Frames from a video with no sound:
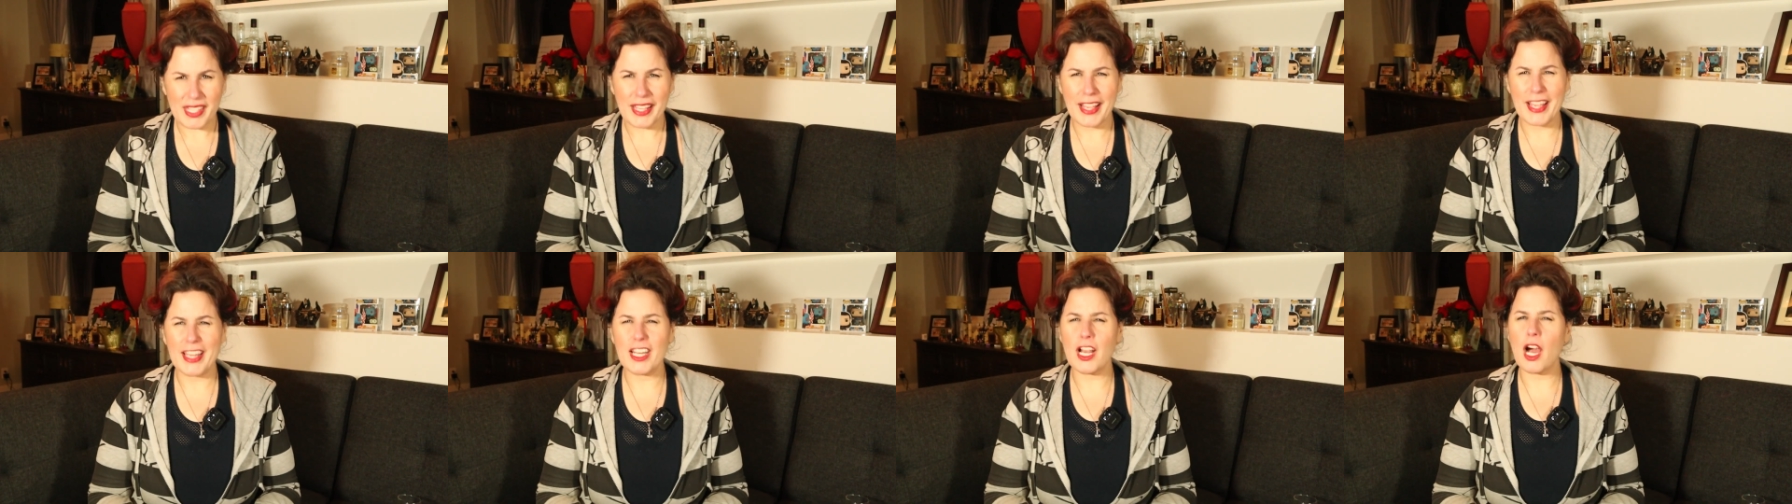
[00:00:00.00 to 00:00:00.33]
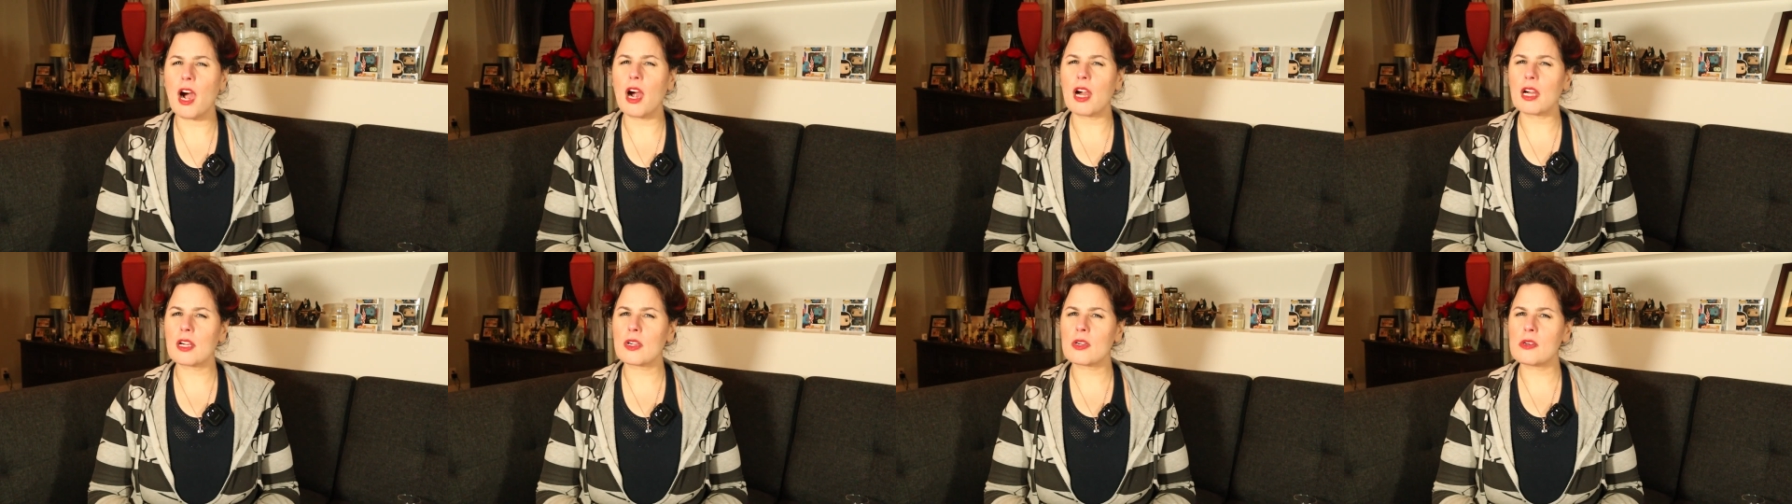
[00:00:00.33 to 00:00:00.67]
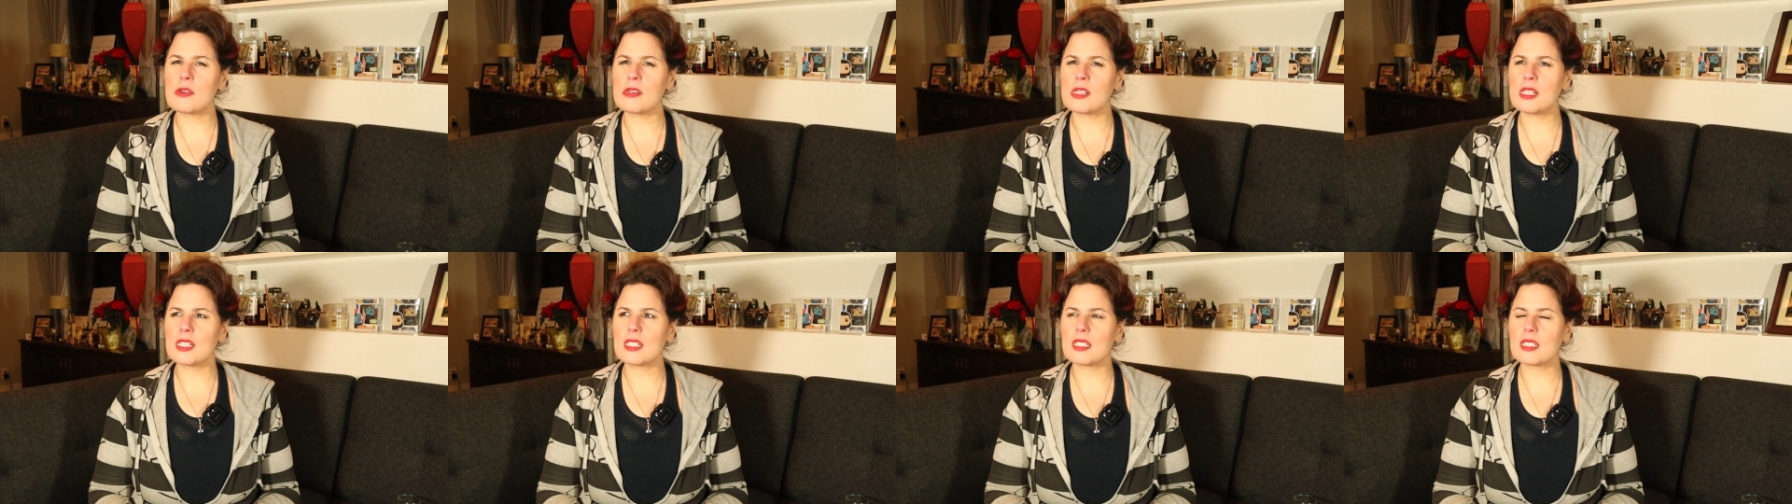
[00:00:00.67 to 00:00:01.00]
and
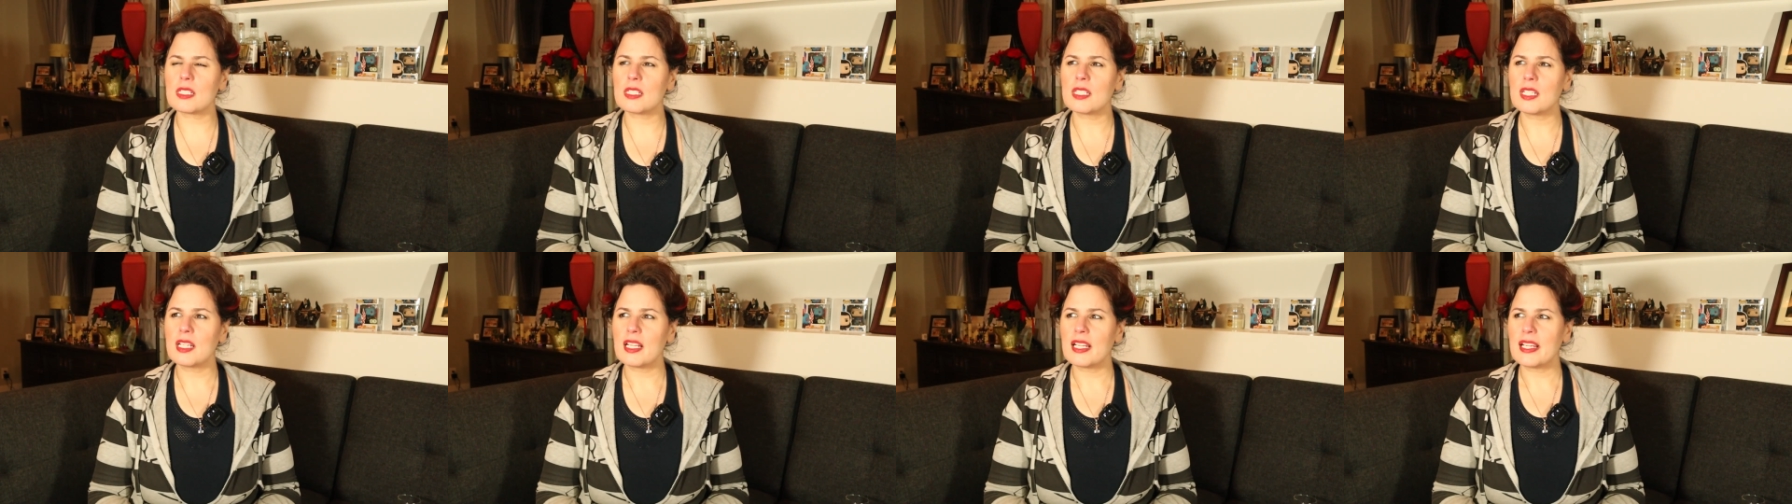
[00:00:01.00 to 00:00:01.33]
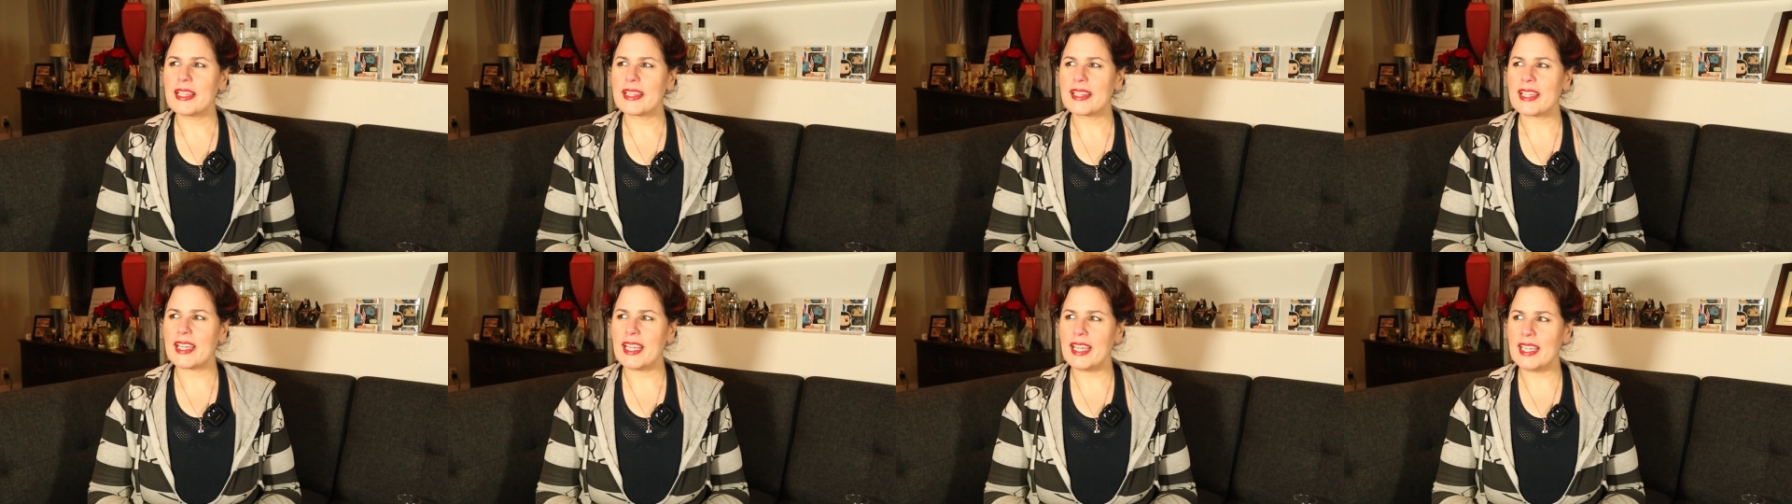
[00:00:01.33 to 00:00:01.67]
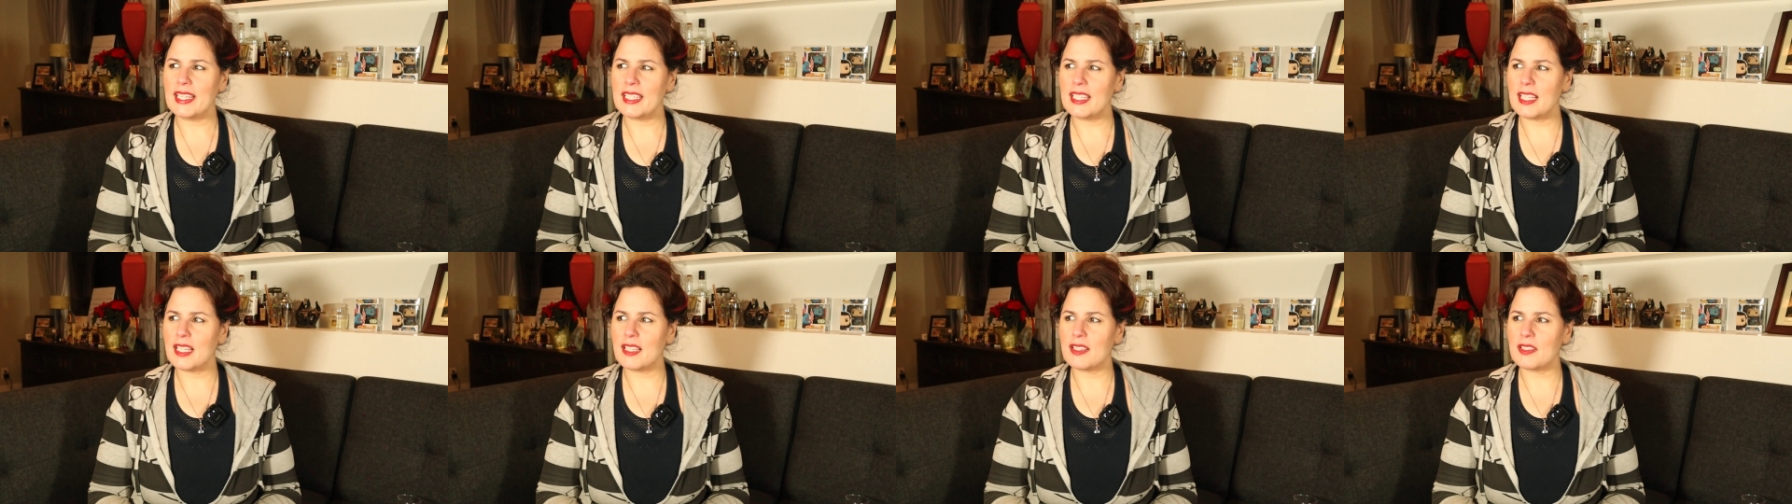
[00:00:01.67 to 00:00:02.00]
Harcourt
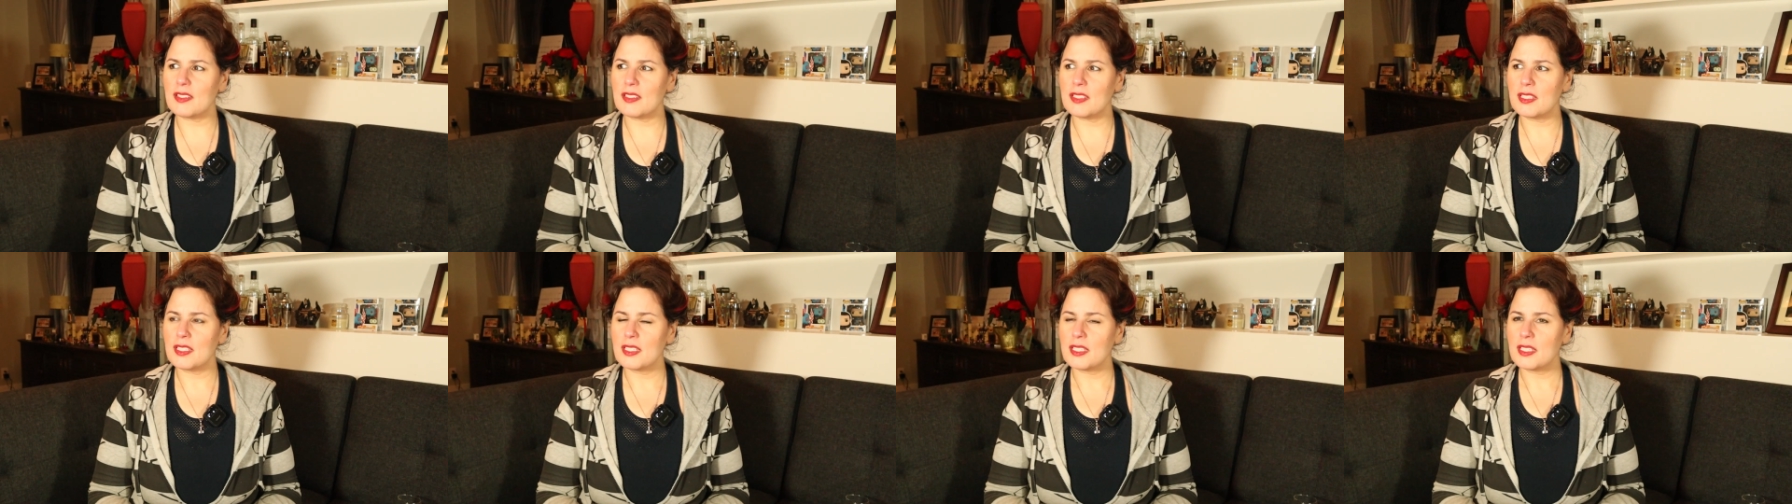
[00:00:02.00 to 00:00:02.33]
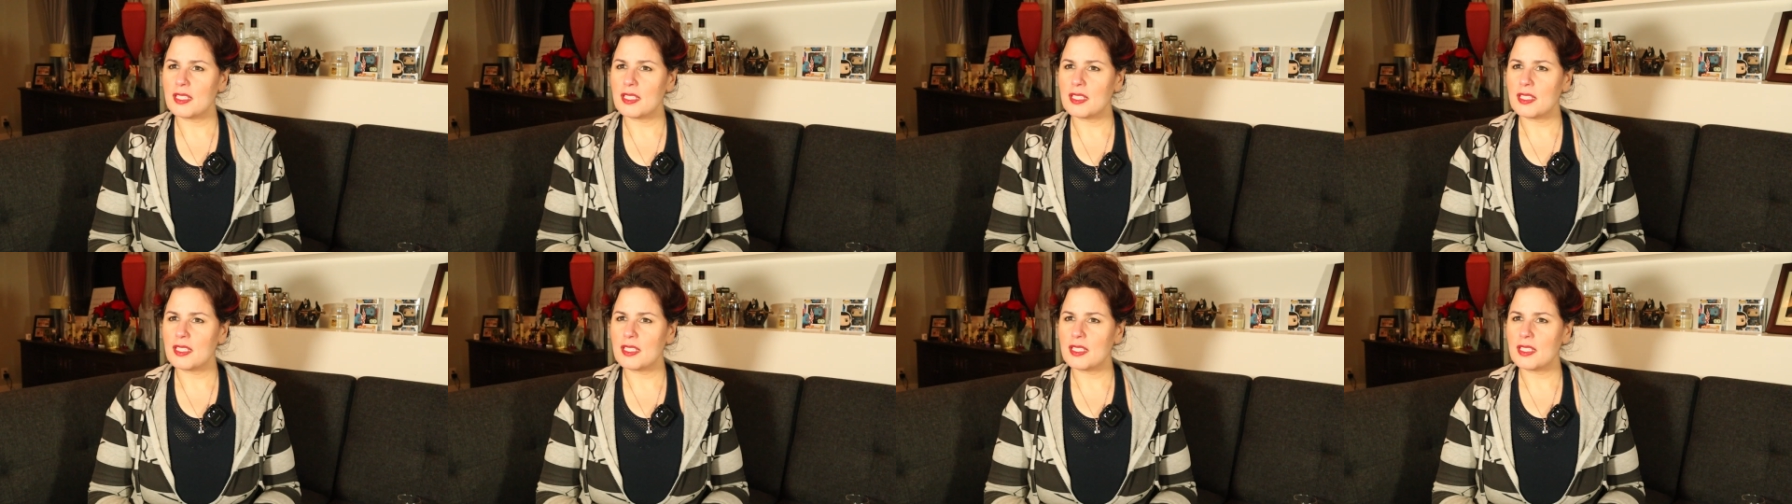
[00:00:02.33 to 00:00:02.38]
kind of